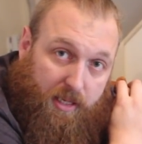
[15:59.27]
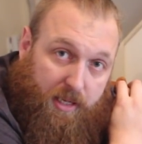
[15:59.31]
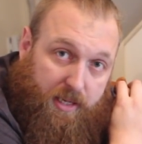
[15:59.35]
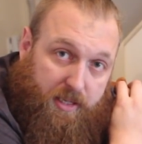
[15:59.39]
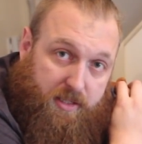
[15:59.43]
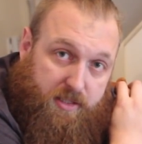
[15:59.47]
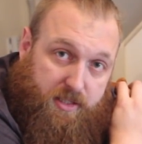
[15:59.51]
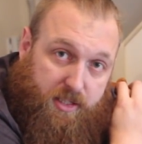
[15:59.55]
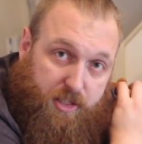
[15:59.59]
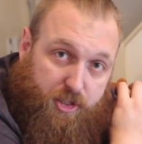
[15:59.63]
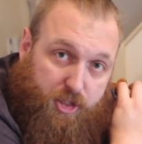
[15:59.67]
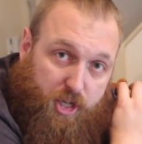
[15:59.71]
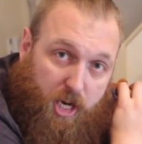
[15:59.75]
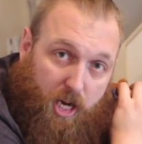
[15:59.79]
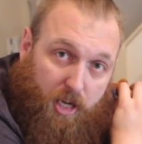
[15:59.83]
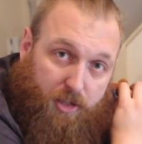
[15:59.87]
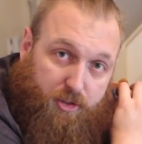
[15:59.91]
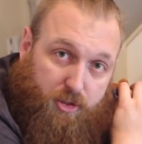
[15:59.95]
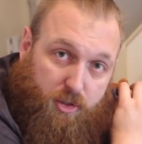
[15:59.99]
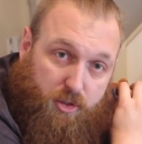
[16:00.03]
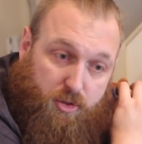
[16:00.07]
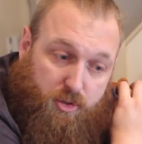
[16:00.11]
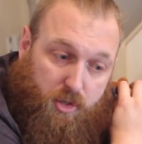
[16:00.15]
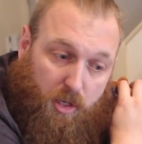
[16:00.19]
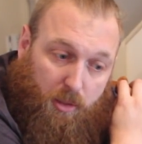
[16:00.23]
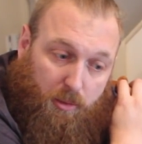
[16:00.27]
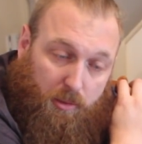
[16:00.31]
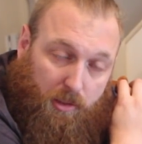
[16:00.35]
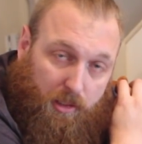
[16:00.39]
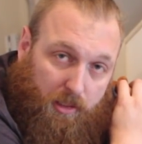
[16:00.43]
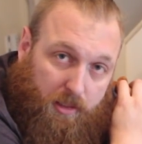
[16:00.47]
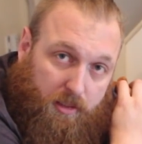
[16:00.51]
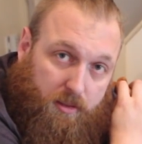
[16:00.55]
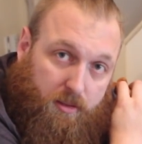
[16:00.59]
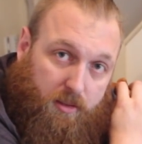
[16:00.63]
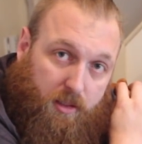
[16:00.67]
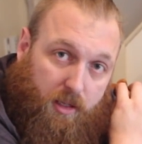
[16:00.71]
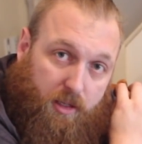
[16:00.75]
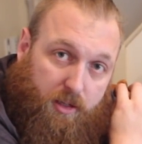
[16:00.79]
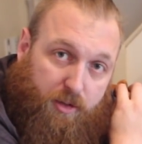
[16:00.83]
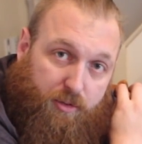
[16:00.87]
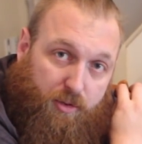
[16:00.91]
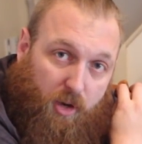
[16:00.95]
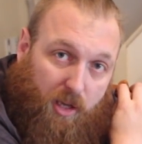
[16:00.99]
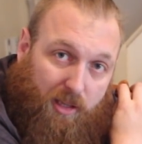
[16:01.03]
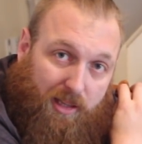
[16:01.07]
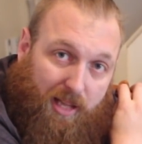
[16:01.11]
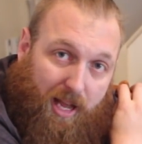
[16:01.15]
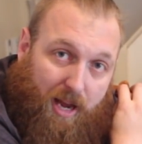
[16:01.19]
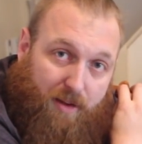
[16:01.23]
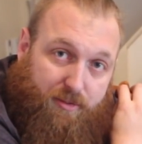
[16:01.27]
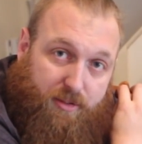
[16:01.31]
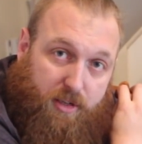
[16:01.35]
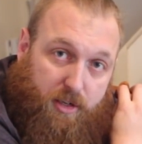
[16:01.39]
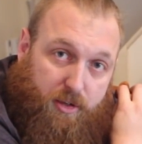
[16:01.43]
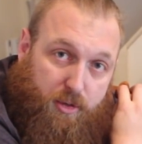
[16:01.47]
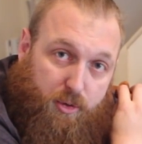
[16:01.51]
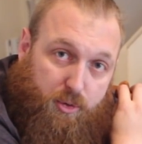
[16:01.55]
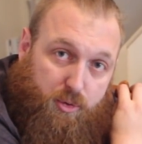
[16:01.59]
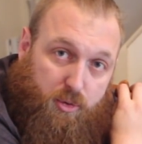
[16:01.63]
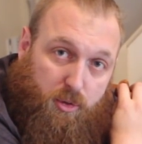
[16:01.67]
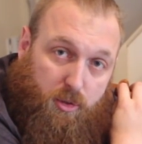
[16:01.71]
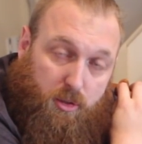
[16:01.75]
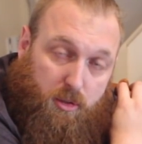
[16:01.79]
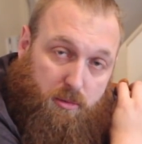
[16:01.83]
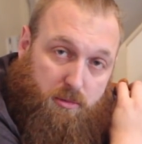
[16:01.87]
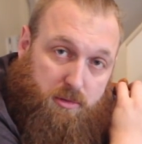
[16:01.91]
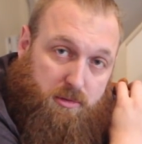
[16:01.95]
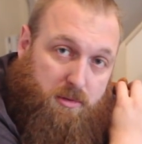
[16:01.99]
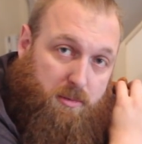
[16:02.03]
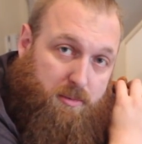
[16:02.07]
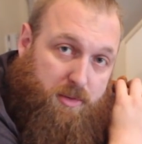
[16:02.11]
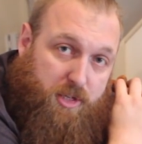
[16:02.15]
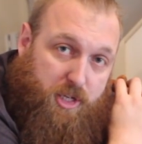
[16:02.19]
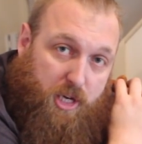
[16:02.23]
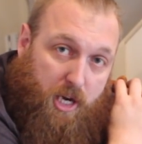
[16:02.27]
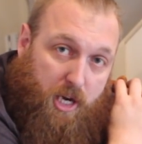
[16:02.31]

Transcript: into your charge controller, and you've got a live and a neutral that comes from your